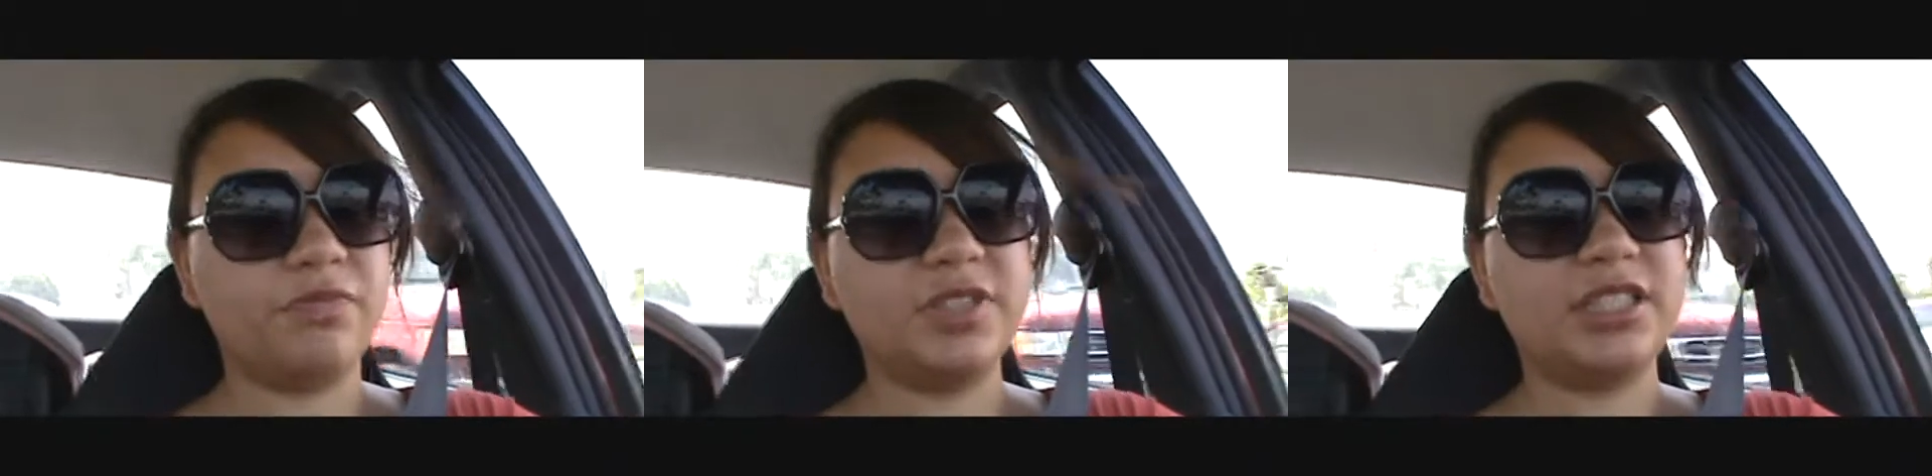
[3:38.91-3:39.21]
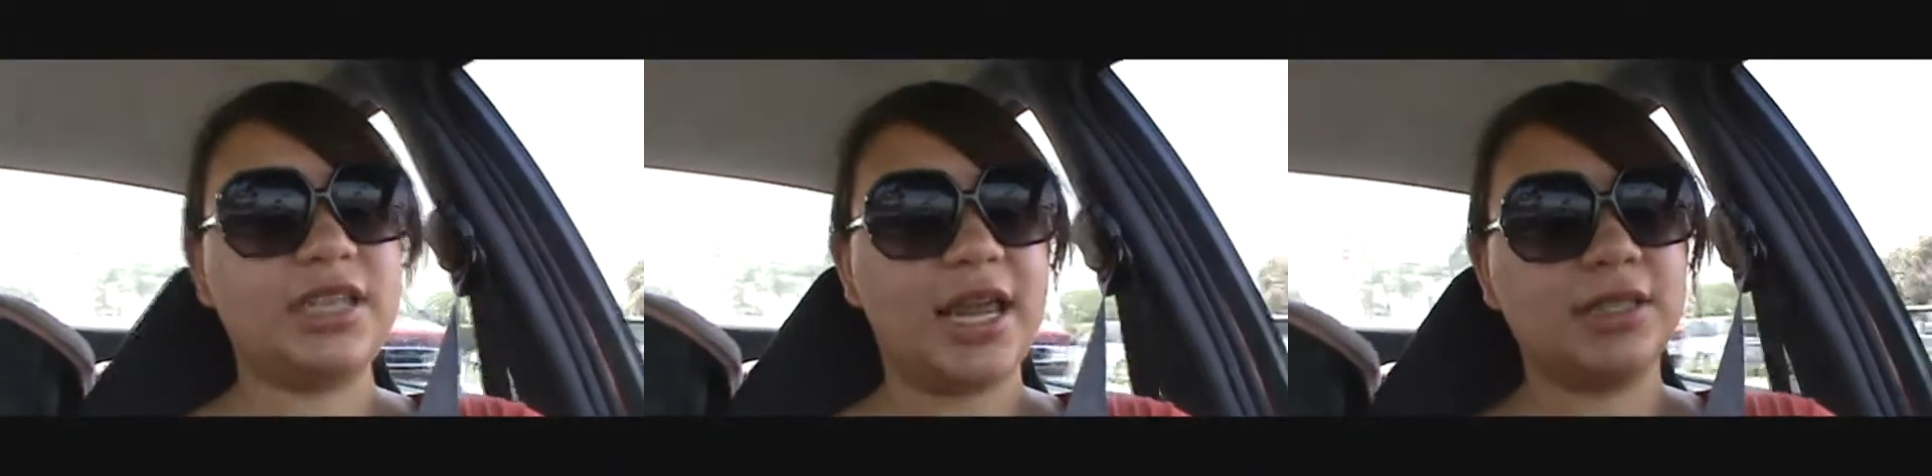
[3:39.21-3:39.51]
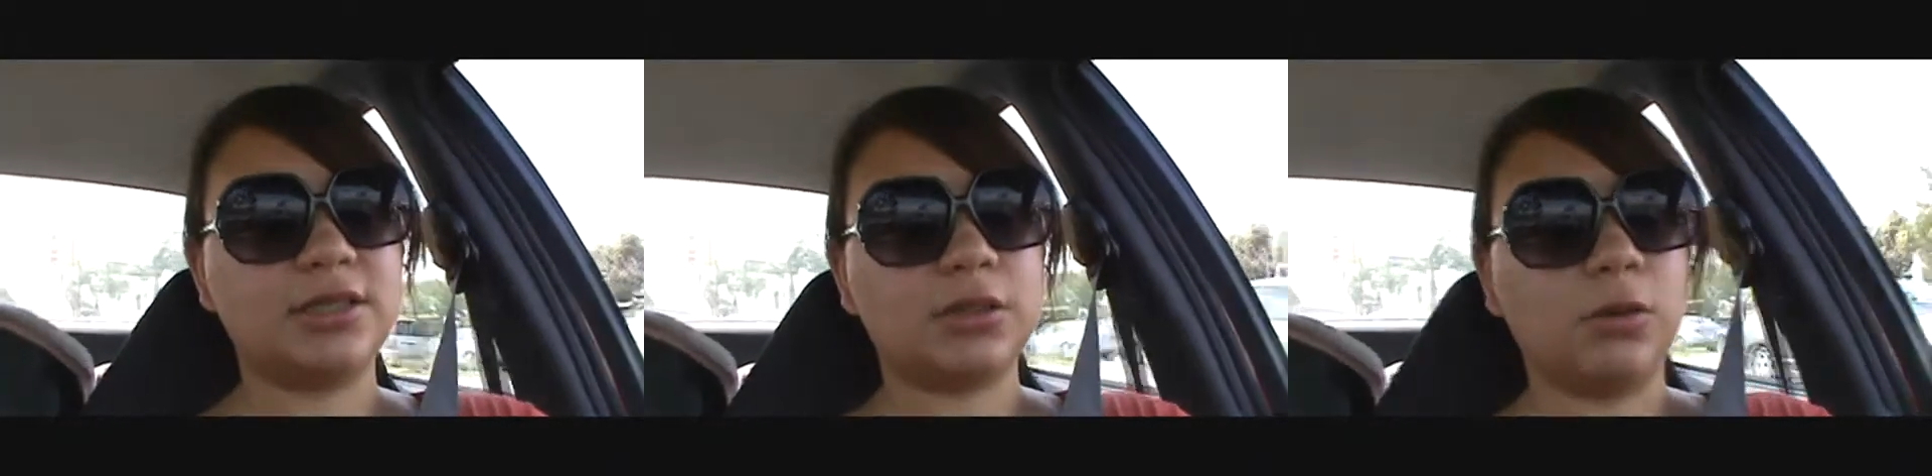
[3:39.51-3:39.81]

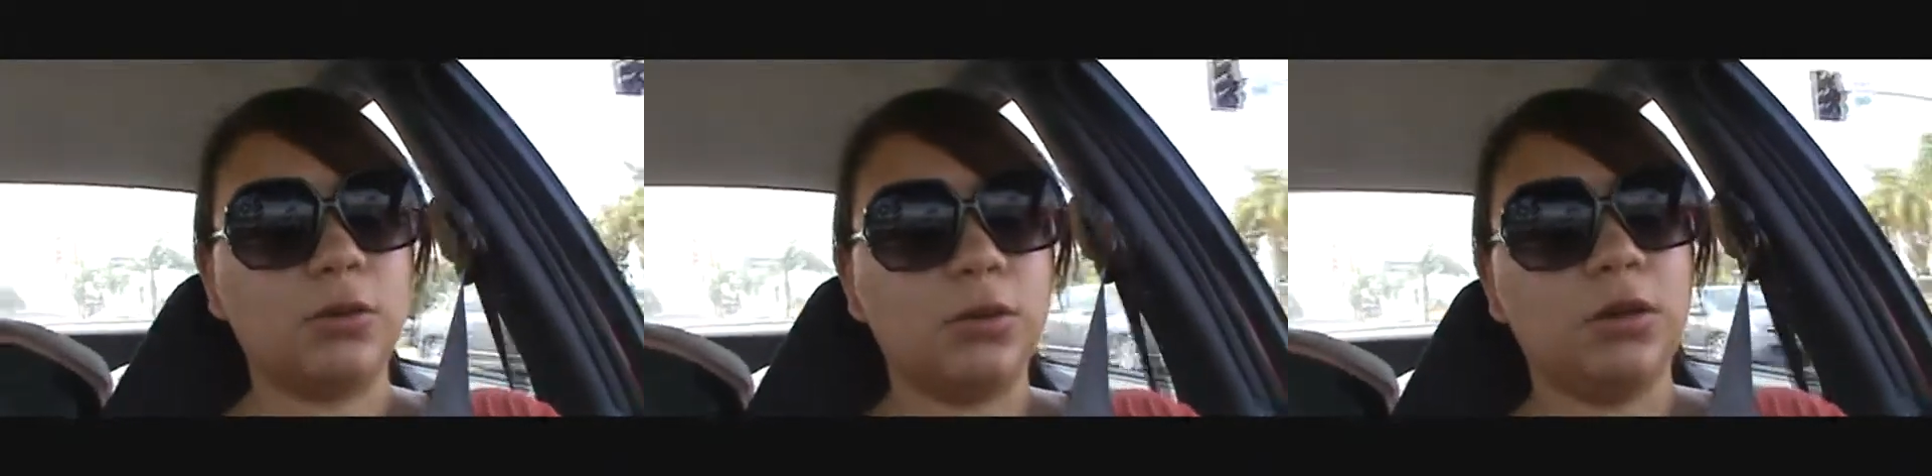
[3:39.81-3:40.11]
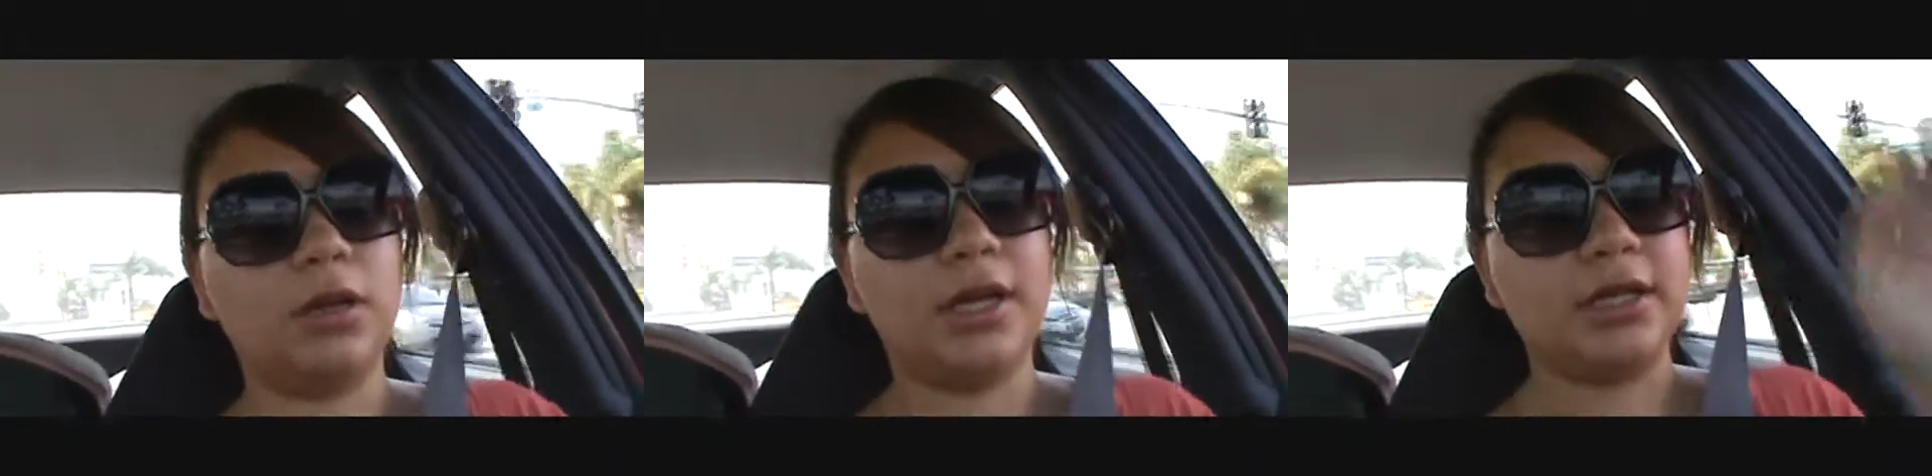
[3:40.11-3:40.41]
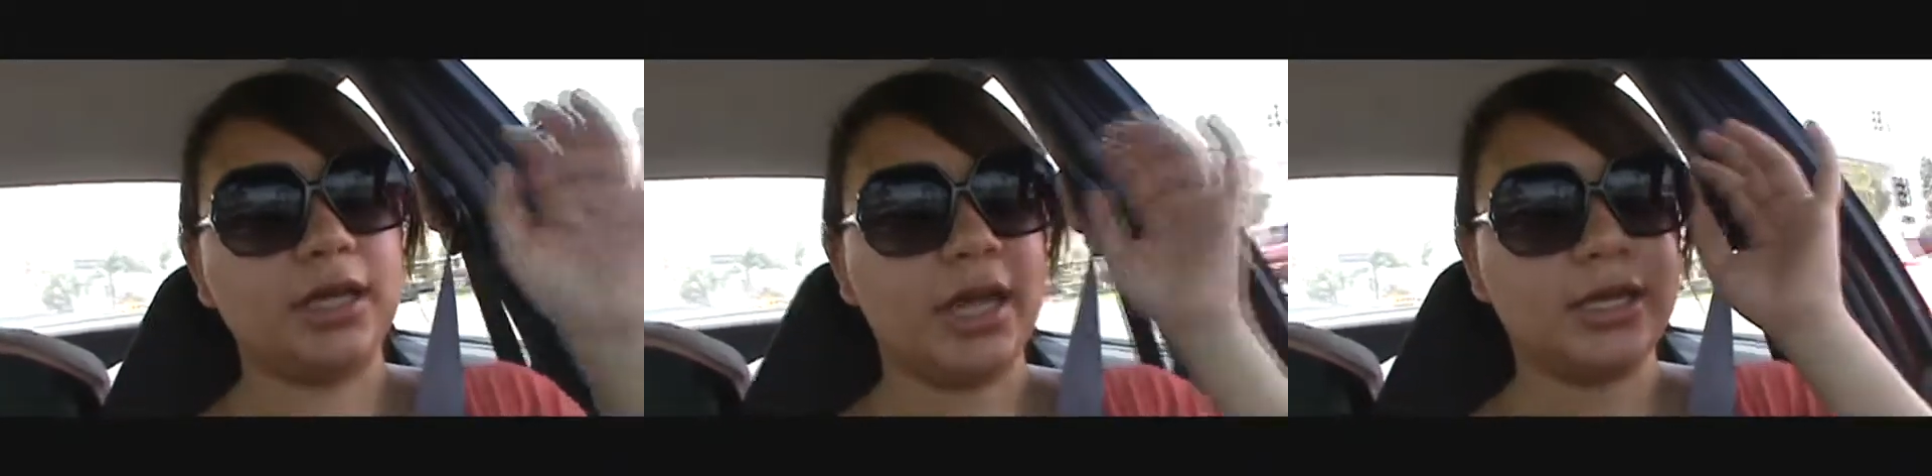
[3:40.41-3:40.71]
state school
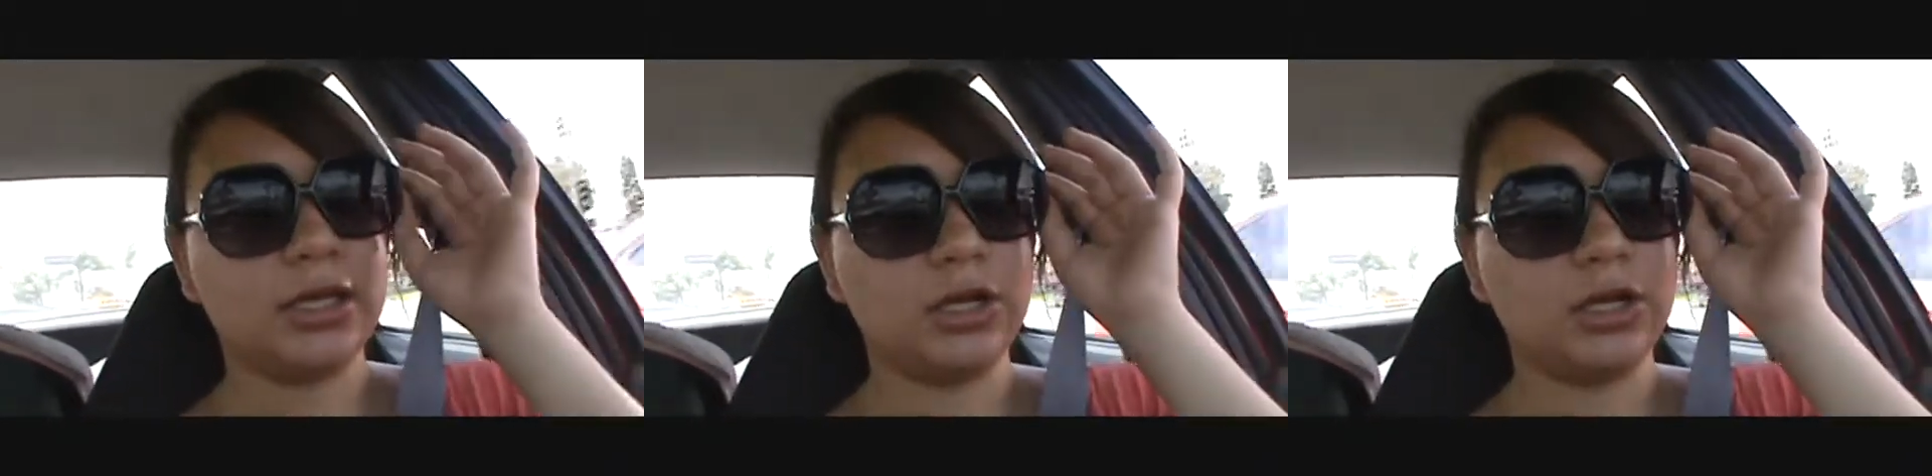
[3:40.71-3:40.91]
and like,